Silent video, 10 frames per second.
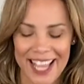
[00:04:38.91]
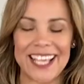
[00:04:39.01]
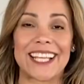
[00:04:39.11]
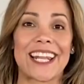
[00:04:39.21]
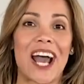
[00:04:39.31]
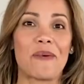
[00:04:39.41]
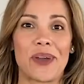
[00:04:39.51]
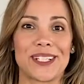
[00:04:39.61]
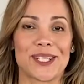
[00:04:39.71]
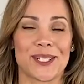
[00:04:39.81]
I cannot
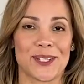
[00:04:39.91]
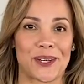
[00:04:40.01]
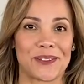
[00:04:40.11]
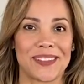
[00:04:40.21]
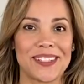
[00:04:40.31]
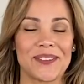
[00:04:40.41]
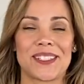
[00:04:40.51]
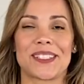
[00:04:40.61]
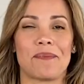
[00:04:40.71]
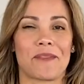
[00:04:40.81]
wait to serve it
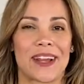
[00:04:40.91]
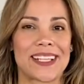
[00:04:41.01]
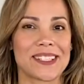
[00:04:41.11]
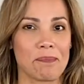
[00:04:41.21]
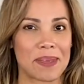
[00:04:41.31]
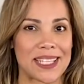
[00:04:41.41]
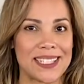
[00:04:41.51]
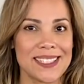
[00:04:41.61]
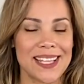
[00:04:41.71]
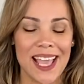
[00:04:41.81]
with some rice and
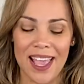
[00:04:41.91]
beans.